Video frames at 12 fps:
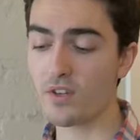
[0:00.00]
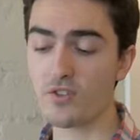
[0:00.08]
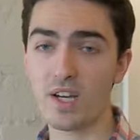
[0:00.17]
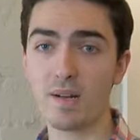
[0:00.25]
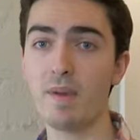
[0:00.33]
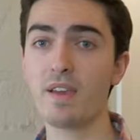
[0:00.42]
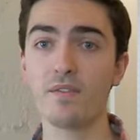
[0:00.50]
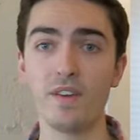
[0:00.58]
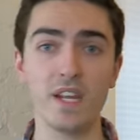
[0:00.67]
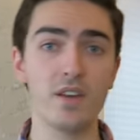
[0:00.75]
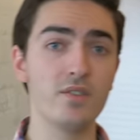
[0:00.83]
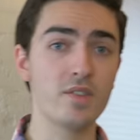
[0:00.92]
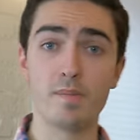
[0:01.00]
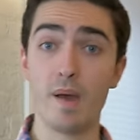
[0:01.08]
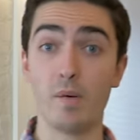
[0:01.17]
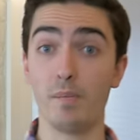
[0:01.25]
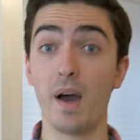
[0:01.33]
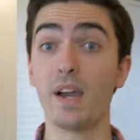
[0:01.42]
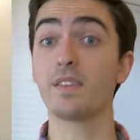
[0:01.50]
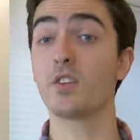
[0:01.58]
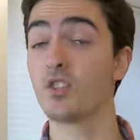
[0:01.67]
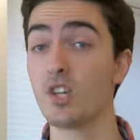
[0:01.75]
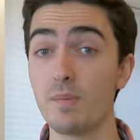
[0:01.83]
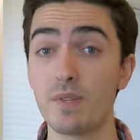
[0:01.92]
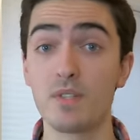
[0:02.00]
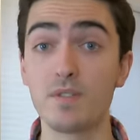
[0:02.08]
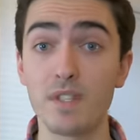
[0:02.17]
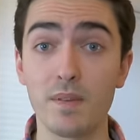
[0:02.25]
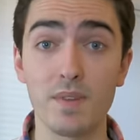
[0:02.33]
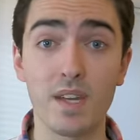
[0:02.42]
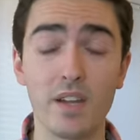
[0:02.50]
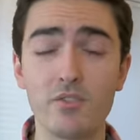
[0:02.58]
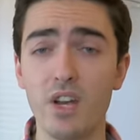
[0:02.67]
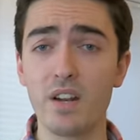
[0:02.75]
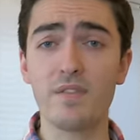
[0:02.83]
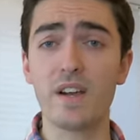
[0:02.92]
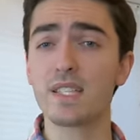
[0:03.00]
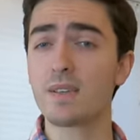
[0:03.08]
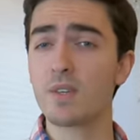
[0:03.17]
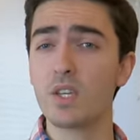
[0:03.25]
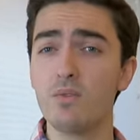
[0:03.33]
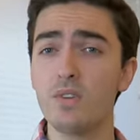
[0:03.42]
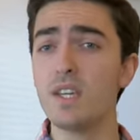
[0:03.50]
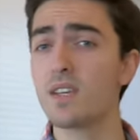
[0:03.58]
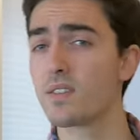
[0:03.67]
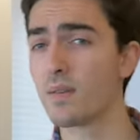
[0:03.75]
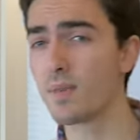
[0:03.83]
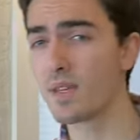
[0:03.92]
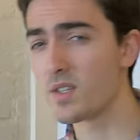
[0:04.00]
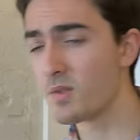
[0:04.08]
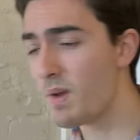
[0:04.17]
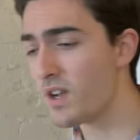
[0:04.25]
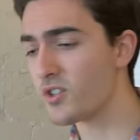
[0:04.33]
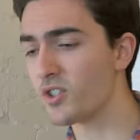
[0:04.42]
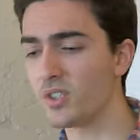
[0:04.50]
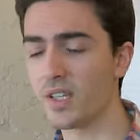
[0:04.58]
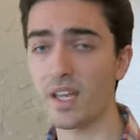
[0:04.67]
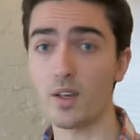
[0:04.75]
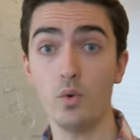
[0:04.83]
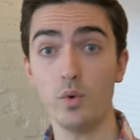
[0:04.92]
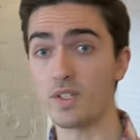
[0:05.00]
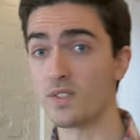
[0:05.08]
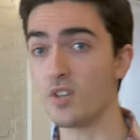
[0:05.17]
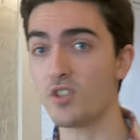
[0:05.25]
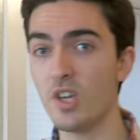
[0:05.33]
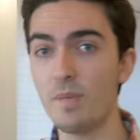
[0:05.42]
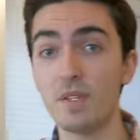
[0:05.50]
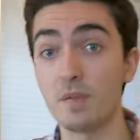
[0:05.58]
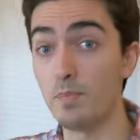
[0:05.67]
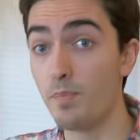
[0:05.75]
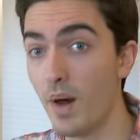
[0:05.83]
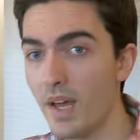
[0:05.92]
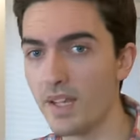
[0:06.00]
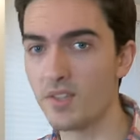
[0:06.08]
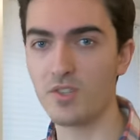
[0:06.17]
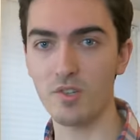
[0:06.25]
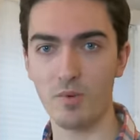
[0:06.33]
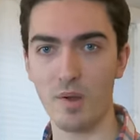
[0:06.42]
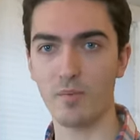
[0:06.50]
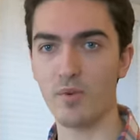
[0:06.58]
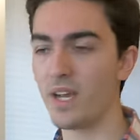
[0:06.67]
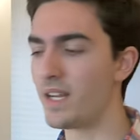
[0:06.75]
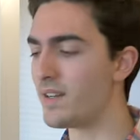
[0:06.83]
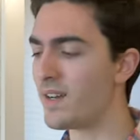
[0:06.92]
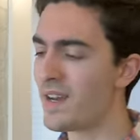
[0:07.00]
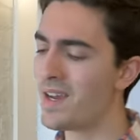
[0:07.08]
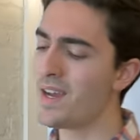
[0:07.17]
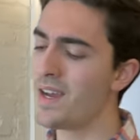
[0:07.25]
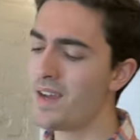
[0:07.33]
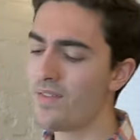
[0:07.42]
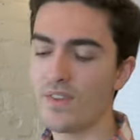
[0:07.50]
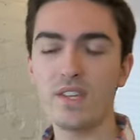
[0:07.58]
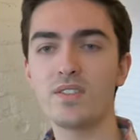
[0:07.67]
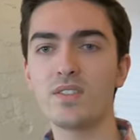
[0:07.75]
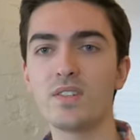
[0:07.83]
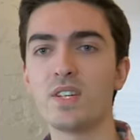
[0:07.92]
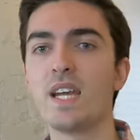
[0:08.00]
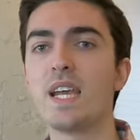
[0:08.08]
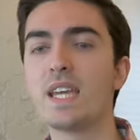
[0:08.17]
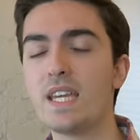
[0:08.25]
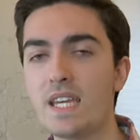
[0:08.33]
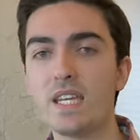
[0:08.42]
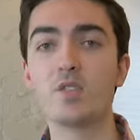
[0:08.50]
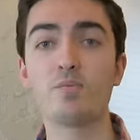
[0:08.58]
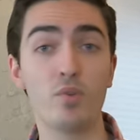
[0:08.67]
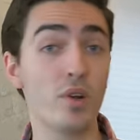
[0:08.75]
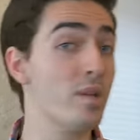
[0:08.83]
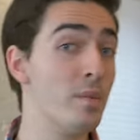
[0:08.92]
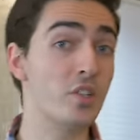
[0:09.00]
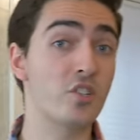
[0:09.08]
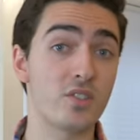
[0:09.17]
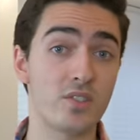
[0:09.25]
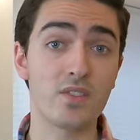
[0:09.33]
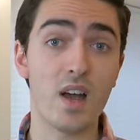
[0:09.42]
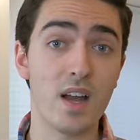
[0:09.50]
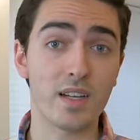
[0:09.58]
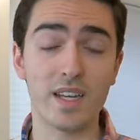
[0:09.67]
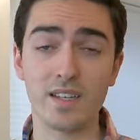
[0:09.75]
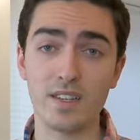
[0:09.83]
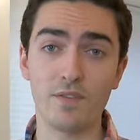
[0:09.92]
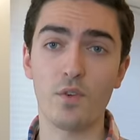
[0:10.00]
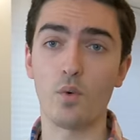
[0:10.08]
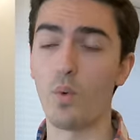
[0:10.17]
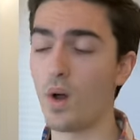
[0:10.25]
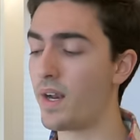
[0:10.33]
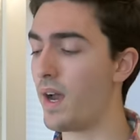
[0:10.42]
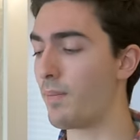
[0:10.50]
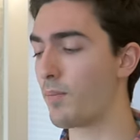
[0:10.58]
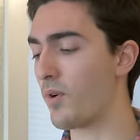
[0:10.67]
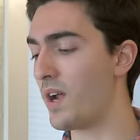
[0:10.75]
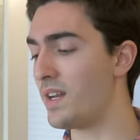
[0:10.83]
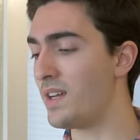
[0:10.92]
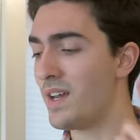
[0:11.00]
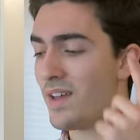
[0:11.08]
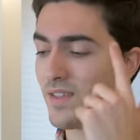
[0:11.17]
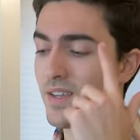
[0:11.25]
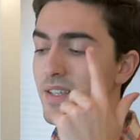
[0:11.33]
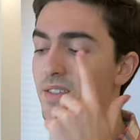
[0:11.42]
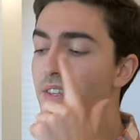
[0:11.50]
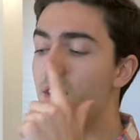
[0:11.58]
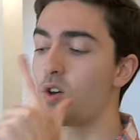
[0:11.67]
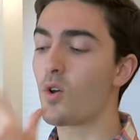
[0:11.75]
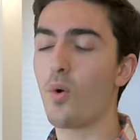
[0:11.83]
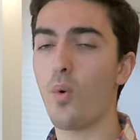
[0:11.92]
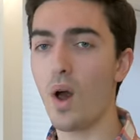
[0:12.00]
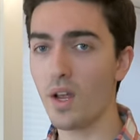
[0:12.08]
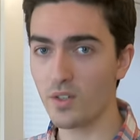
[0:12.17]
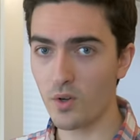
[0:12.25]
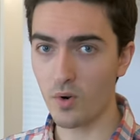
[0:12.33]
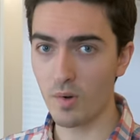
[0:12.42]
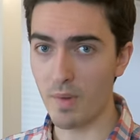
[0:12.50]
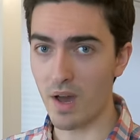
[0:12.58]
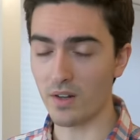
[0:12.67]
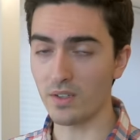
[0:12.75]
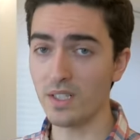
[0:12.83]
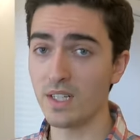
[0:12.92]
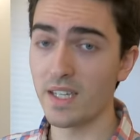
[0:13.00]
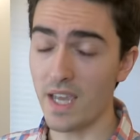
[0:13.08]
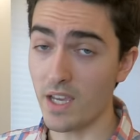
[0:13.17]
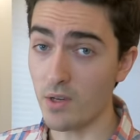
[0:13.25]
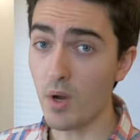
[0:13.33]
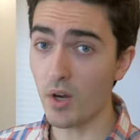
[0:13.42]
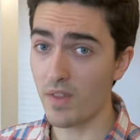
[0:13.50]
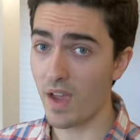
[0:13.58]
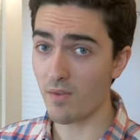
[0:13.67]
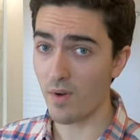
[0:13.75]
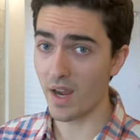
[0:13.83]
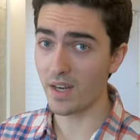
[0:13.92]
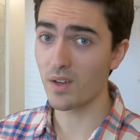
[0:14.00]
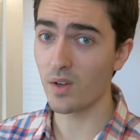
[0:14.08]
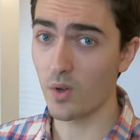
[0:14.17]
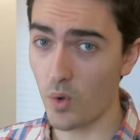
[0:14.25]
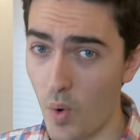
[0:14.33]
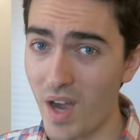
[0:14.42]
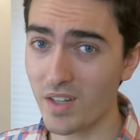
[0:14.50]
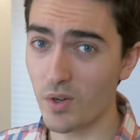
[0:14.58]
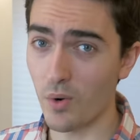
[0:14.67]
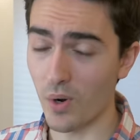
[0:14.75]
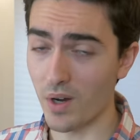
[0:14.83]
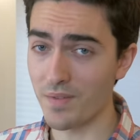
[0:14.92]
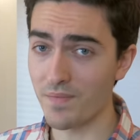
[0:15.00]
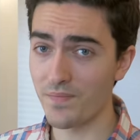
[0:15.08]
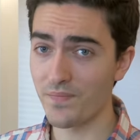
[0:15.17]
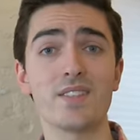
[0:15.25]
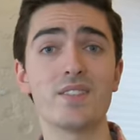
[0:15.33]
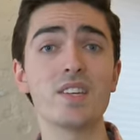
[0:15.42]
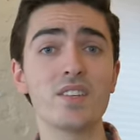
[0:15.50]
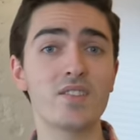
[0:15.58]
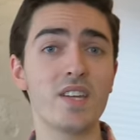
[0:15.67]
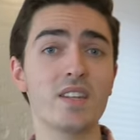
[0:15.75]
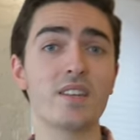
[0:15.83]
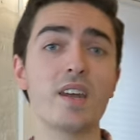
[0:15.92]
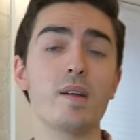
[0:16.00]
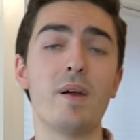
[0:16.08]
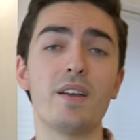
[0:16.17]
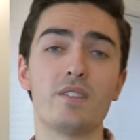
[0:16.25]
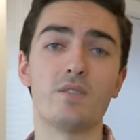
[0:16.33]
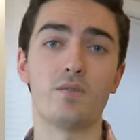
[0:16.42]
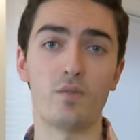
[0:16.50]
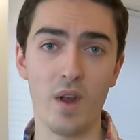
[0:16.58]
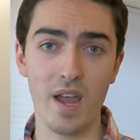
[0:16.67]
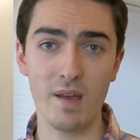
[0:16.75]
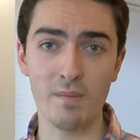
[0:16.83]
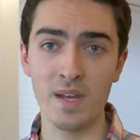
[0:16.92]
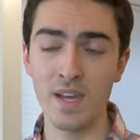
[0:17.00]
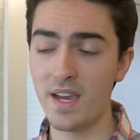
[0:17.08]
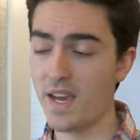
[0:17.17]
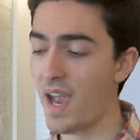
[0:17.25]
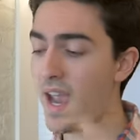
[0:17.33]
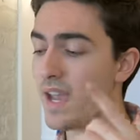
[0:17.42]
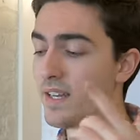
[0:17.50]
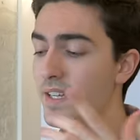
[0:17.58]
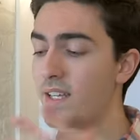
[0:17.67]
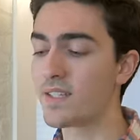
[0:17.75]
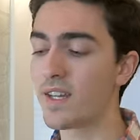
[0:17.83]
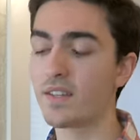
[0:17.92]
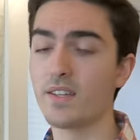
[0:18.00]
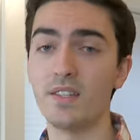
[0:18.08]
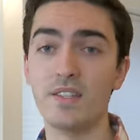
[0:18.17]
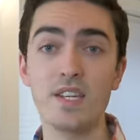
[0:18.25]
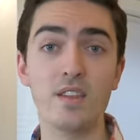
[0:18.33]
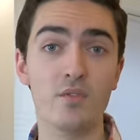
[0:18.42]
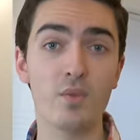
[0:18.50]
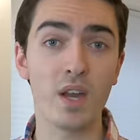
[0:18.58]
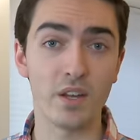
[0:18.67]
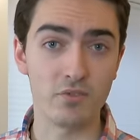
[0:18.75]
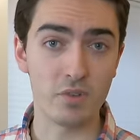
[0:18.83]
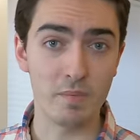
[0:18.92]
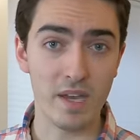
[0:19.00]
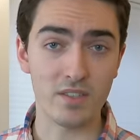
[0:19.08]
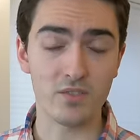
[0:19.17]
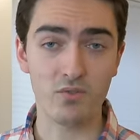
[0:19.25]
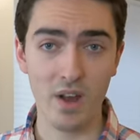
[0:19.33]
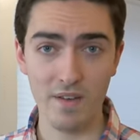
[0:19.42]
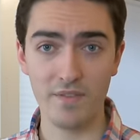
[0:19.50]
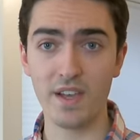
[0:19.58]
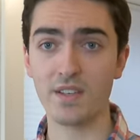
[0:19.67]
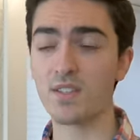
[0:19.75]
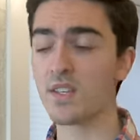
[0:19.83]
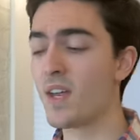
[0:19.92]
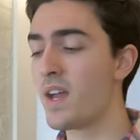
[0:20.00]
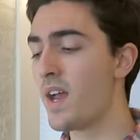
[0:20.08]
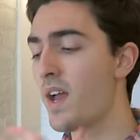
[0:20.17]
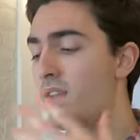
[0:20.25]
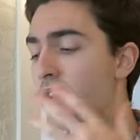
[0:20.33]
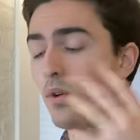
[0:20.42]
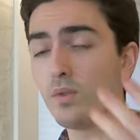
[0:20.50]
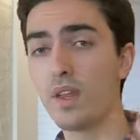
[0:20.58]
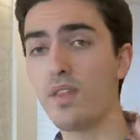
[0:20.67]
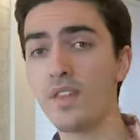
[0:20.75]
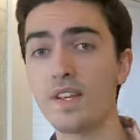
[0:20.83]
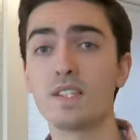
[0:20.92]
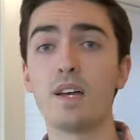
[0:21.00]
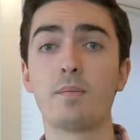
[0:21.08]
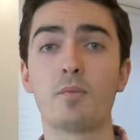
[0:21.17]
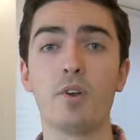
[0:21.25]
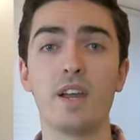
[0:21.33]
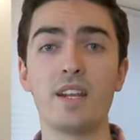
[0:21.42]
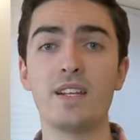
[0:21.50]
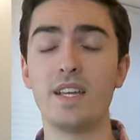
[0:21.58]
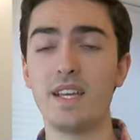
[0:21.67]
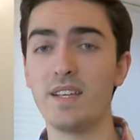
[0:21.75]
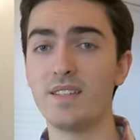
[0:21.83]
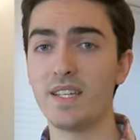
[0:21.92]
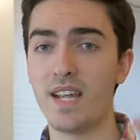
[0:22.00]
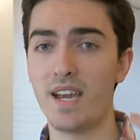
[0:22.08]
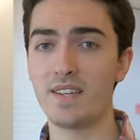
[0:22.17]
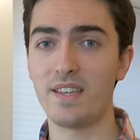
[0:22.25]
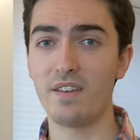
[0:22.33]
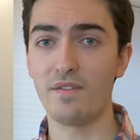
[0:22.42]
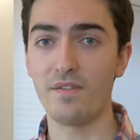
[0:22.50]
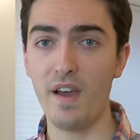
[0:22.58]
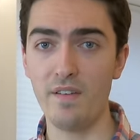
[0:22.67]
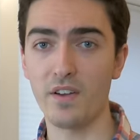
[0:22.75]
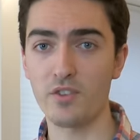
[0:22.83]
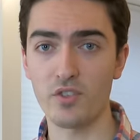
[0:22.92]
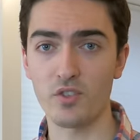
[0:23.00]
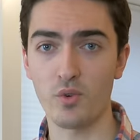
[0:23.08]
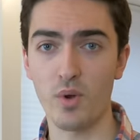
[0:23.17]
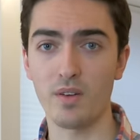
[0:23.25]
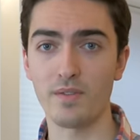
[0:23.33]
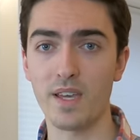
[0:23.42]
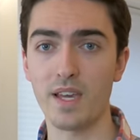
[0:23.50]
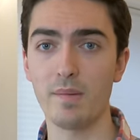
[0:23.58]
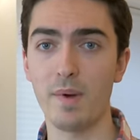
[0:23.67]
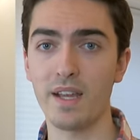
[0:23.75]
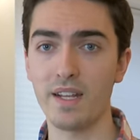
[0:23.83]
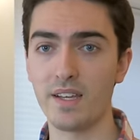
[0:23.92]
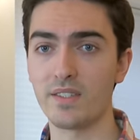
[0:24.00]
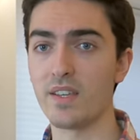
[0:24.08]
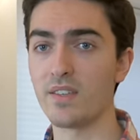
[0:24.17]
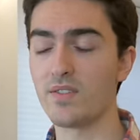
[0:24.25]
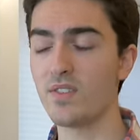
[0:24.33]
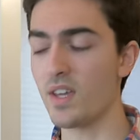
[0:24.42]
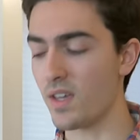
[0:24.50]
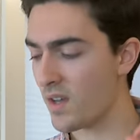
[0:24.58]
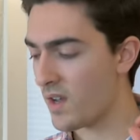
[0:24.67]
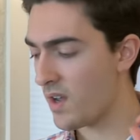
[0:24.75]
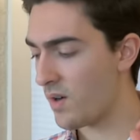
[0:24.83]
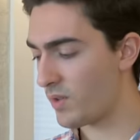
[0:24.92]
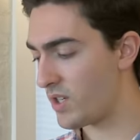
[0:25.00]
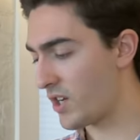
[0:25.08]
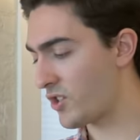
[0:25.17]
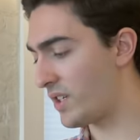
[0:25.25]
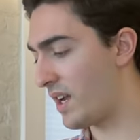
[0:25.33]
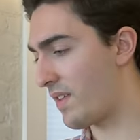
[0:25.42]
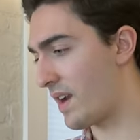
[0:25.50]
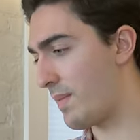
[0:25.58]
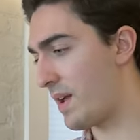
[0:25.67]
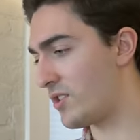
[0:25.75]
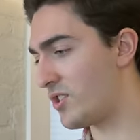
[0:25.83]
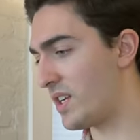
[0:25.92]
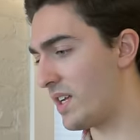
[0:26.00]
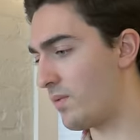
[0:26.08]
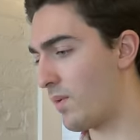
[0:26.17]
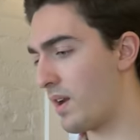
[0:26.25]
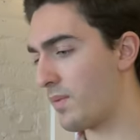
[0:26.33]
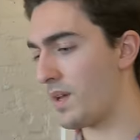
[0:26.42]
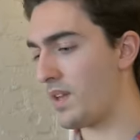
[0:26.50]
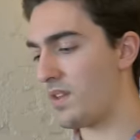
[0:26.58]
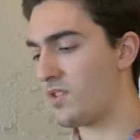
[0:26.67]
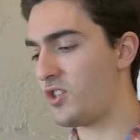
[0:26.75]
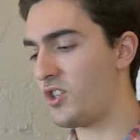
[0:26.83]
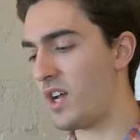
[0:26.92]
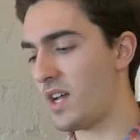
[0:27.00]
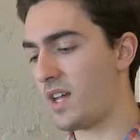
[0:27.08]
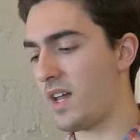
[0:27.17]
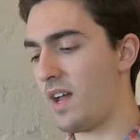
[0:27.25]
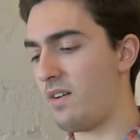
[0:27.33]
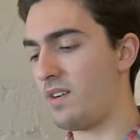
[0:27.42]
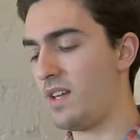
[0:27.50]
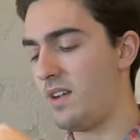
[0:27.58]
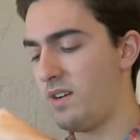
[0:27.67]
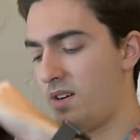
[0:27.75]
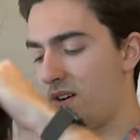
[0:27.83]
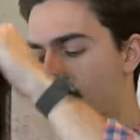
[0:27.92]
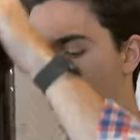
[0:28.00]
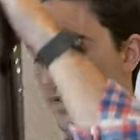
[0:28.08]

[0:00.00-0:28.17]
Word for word: I try to make videos about buying the cheapest of something, I try to find something unique, something special, like, ooh, it's the cheapest, but it's super upgraded. This is pretty much stock, except for one upgrade. This is the quad-core model. Yeah, you heard that right, quad-core. It's 16 gigabytes of RAM, and it's got the D300 base graphics. The only thing that's upgraded is it has a 512 gigabyte SSD, which actually, now that I mention it, why don't we check out here.